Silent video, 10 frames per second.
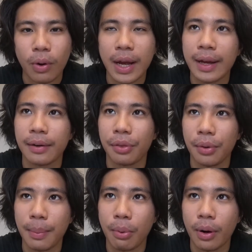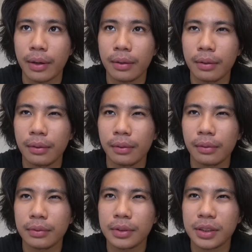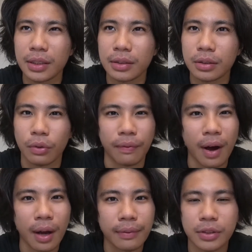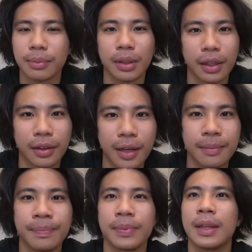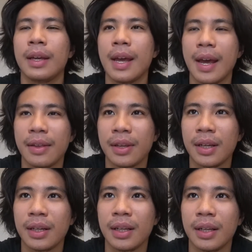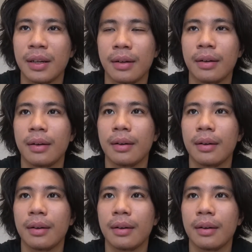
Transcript: I had a 3.6 or 5, something like that. And then in